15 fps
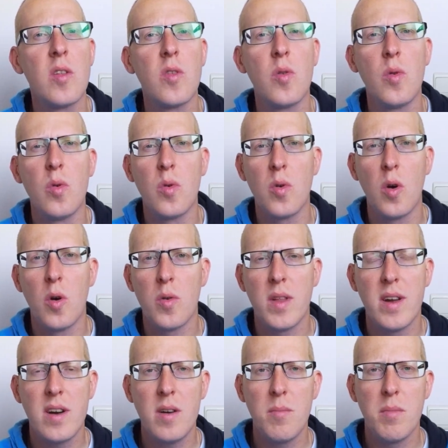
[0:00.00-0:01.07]
to go
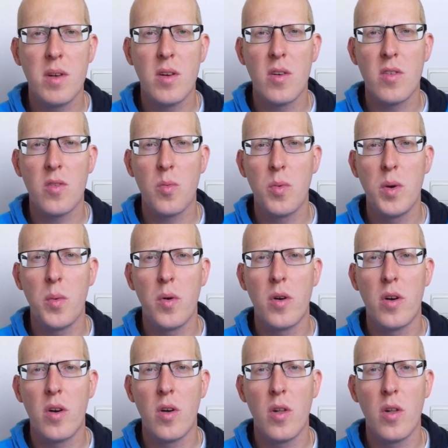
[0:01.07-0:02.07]
there because we were